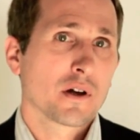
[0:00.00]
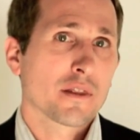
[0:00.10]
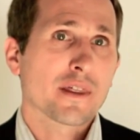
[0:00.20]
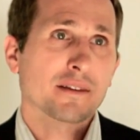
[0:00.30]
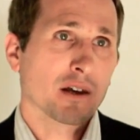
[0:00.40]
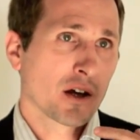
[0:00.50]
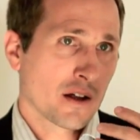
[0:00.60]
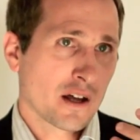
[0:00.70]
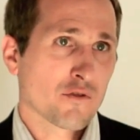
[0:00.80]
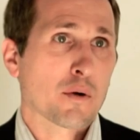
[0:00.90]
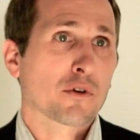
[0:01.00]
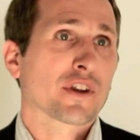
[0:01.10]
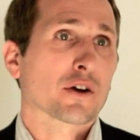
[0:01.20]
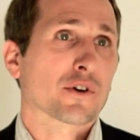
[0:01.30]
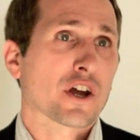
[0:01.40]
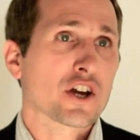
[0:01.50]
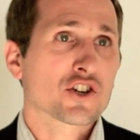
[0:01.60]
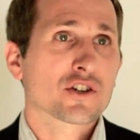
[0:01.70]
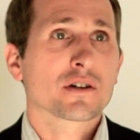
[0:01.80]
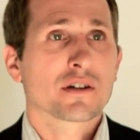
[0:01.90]
That environmental
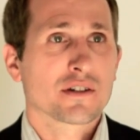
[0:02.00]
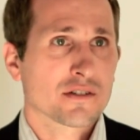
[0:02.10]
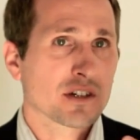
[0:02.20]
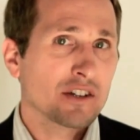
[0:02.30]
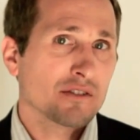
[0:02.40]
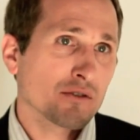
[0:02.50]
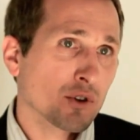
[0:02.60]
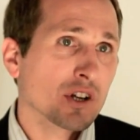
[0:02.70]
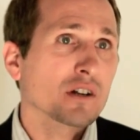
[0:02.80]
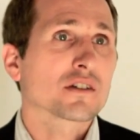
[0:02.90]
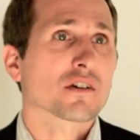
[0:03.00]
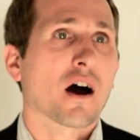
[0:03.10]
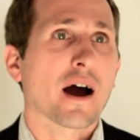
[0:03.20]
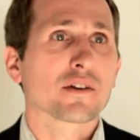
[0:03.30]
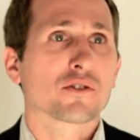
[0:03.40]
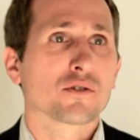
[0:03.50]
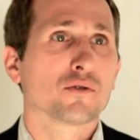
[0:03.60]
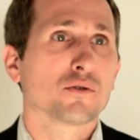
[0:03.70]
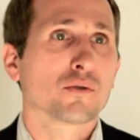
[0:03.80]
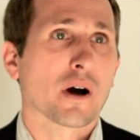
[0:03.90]
degradation is critically tied
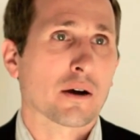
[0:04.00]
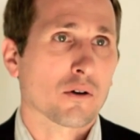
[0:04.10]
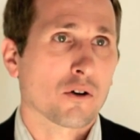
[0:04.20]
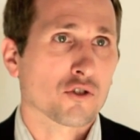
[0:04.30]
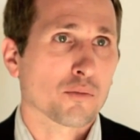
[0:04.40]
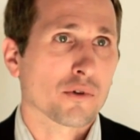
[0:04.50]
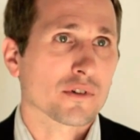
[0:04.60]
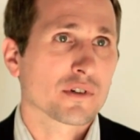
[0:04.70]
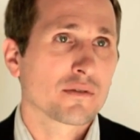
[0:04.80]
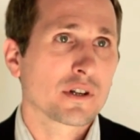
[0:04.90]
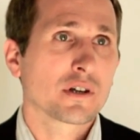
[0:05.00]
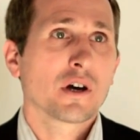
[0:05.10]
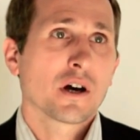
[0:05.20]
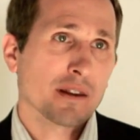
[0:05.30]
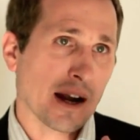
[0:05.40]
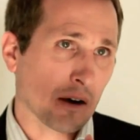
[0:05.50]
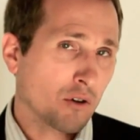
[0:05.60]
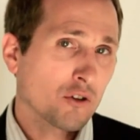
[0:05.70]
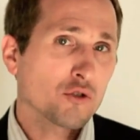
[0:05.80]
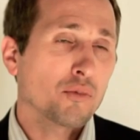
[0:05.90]
to agricultural productivity, that
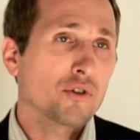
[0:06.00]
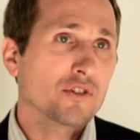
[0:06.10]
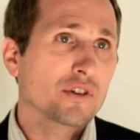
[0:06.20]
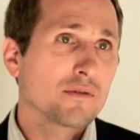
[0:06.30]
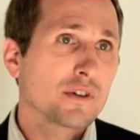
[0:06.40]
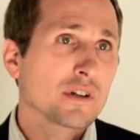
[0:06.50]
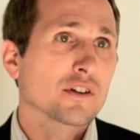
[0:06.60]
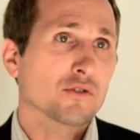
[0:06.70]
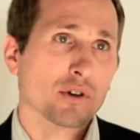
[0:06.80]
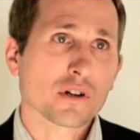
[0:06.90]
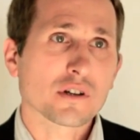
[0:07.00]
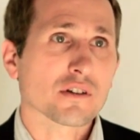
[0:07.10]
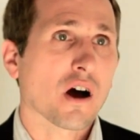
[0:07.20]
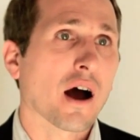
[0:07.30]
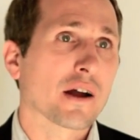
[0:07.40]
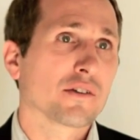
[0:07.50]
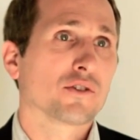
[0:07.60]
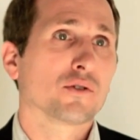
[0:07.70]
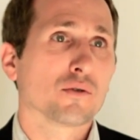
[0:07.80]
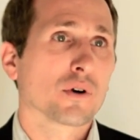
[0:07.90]
agricultural productivity is critically tied
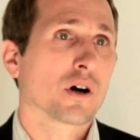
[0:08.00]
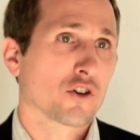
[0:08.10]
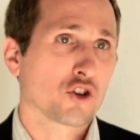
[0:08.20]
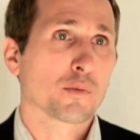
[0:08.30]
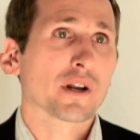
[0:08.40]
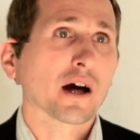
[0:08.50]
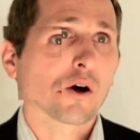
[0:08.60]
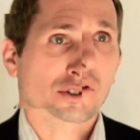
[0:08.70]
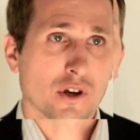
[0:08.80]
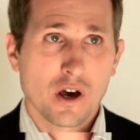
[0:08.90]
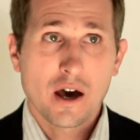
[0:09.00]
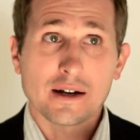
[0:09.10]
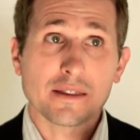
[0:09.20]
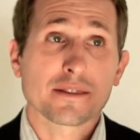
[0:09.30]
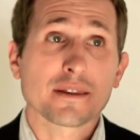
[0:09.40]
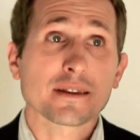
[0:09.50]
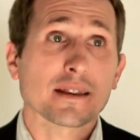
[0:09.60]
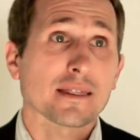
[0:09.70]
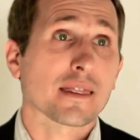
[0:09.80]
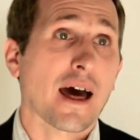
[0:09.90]
to human health. And I think
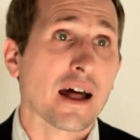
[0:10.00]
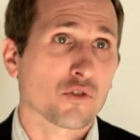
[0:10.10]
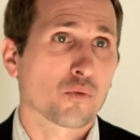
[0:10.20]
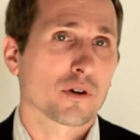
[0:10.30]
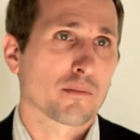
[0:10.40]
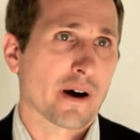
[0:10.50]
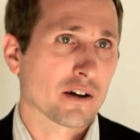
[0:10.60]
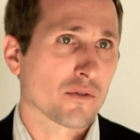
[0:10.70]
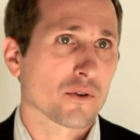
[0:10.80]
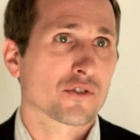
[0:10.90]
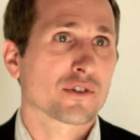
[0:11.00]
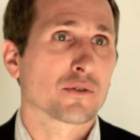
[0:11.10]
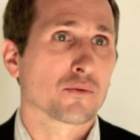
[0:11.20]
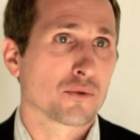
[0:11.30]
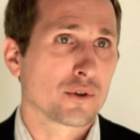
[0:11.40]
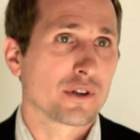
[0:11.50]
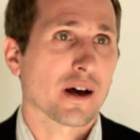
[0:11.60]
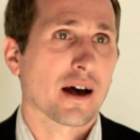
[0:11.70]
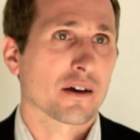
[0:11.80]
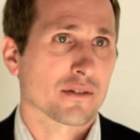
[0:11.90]
that that's where biodiversity really
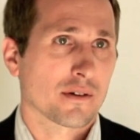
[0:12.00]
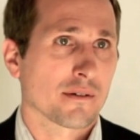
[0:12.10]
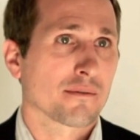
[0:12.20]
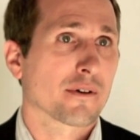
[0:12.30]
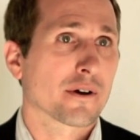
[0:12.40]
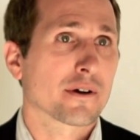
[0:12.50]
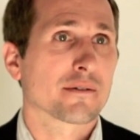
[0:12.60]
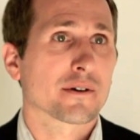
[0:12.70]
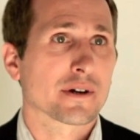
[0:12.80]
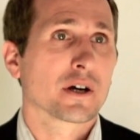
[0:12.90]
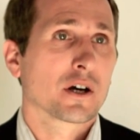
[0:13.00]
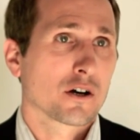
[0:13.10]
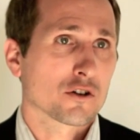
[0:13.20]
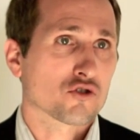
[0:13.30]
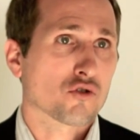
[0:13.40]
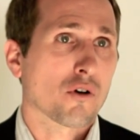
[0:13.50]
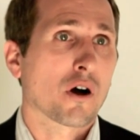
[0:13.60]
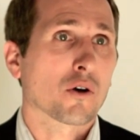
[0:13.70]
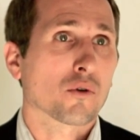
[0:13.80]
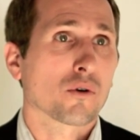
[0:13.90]
has a very
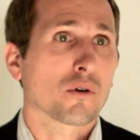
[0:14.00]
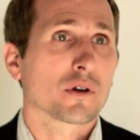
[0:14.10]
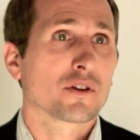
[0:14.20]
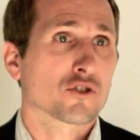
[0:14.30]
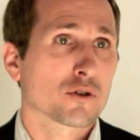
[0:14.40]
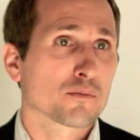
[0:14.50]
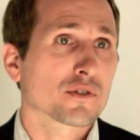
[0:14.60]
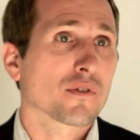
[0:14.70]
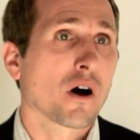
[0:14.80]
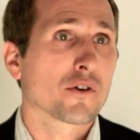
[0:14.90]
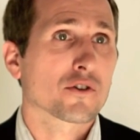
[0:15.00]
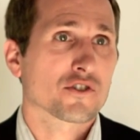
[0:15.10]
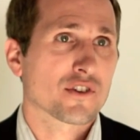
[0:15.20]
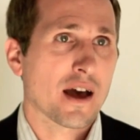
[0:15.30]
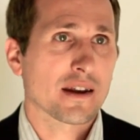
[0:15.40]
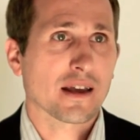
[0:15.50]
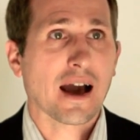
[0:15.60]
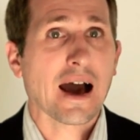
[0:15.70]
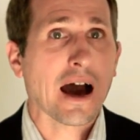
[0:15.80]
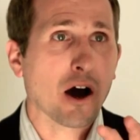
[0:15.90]
strong role in terms of understanding
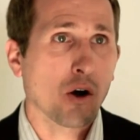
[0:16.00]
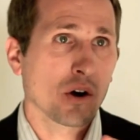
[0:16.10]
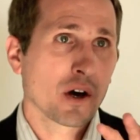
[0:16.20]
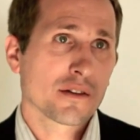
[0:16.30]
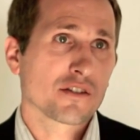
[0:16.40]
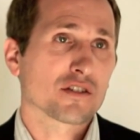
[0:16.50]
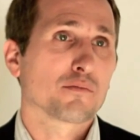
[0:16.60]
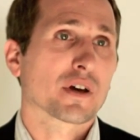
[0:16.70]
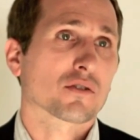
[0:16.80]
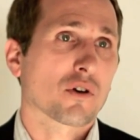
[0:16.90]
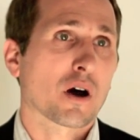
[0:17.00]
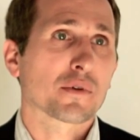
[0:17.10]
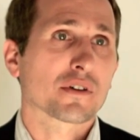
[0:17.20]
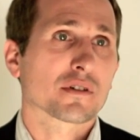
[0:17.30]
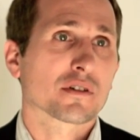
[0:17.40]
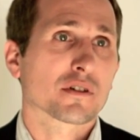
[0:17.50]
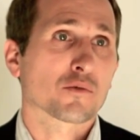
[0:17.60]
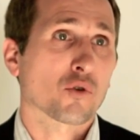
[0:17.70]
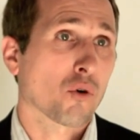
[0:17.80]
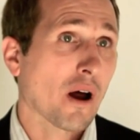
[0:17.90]
how these mixed cropping systems,
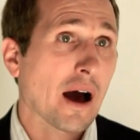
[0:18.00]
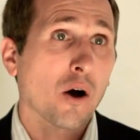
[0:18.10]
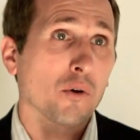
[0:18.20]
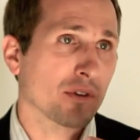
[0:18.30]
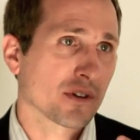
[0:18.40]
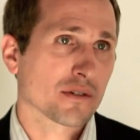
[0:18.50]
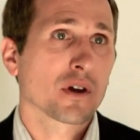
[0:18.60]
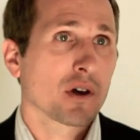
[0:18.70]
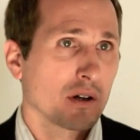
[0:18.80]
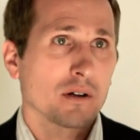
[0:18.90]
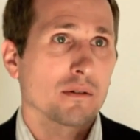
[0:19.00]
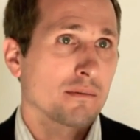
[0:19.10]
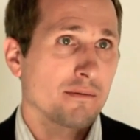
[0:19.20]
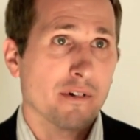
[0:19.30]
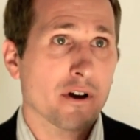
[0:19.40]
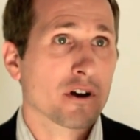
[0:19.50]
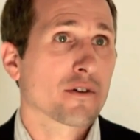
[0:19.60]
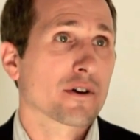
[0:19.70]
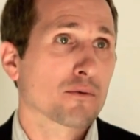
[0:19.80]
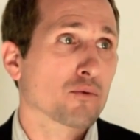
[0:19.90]
or how this
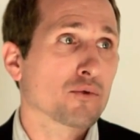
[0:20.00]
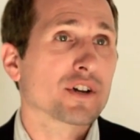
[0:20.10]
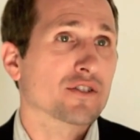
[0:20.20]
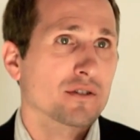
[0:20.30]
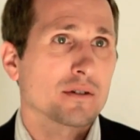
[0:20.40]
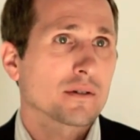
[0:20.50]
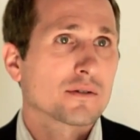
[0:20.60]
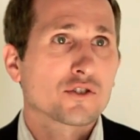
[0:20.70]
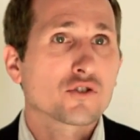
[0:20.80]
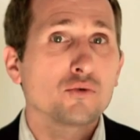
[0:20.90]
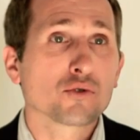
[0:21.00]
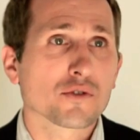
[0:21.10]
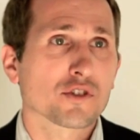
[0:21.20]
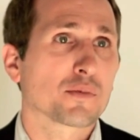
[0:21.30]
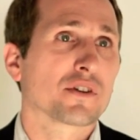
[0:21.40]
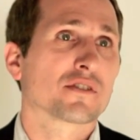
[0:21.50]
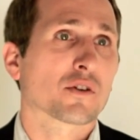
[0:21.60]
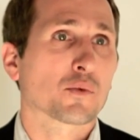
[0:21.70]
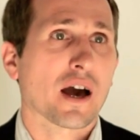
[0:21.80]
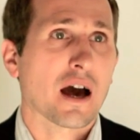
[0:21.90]
very rich suite of species that
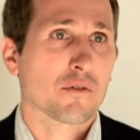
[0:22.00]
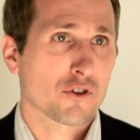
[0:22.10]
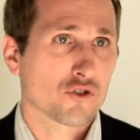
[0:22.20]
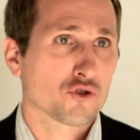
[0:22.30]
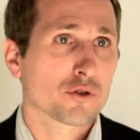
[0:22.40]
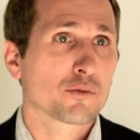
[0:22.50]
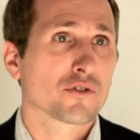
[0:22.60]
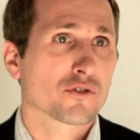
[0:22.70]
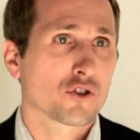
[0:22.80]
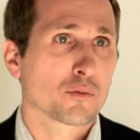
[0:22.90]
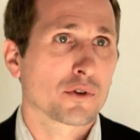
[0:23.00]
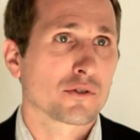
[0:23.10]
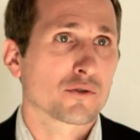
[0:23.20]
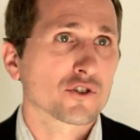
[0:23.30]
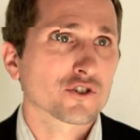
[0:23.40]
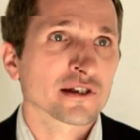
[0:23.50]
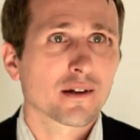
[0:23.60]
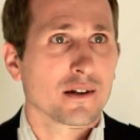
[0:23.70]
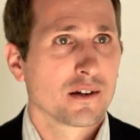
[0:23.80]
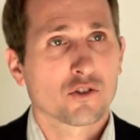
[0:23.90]
we have contributes to human nutrition.
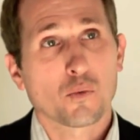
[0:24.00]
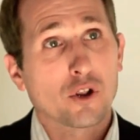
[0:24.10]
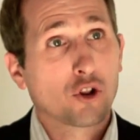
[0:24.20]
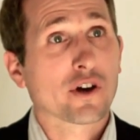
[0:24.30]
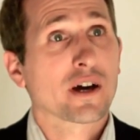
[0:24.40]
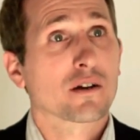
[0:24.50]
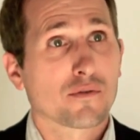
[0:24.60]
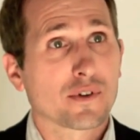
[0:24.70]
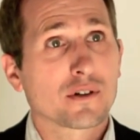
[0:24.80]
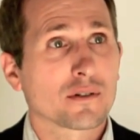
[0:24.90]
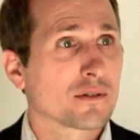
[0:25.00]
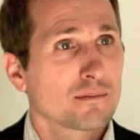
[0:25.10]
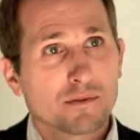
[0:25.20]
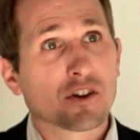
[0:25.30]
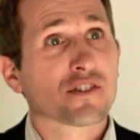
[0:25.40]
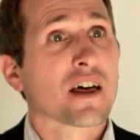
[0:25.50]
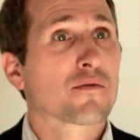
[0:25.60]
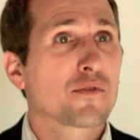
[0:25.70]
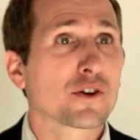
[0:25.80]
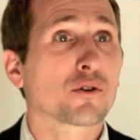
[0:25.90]
So when we look at a field, does that
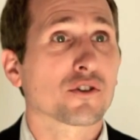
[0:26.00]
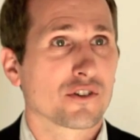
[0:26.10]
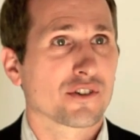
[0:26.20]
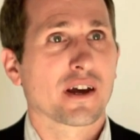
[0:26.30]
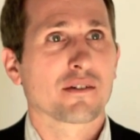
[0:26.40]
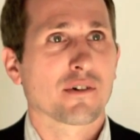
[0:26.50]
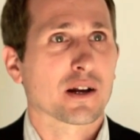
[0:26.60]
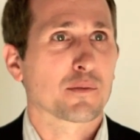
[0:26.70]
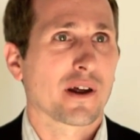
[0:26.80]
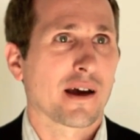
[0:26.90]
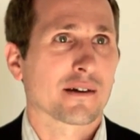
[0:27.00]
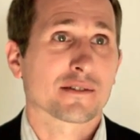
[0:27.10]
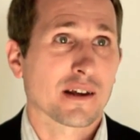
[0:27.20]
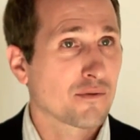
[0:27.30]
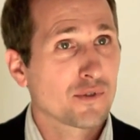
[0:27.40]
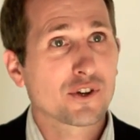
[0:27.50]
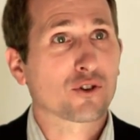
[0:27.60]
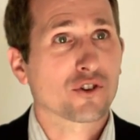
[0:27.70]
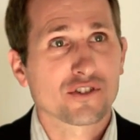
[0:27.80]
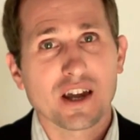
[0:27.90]
field contain vitamin A? Does that field
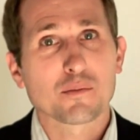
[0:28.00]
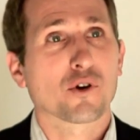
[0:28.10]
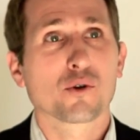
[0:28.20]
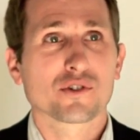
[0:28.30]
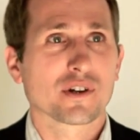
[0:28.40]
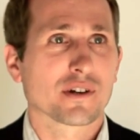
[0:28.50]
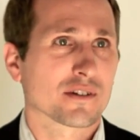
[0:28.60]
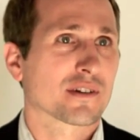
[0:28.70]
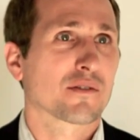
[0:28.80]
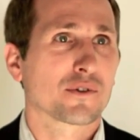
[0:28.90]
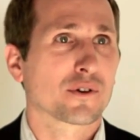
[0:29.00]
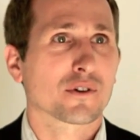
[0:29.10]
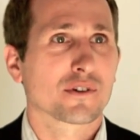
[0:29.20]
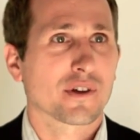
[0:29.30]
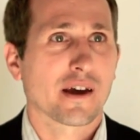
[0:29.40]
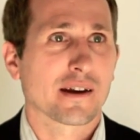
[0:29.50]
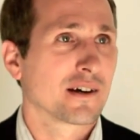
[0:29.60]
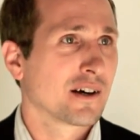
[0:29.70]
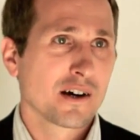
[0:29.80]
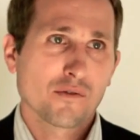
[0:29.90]
contain protein? Does that field contain
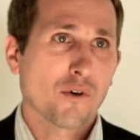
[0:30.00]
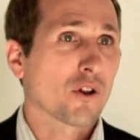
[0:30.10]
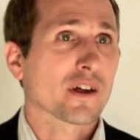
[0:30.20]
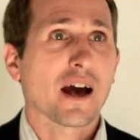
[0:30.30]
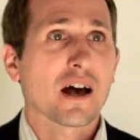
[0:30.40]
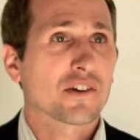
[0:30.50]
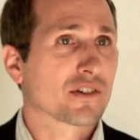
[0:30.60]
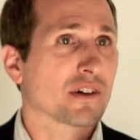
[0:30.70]
folic acid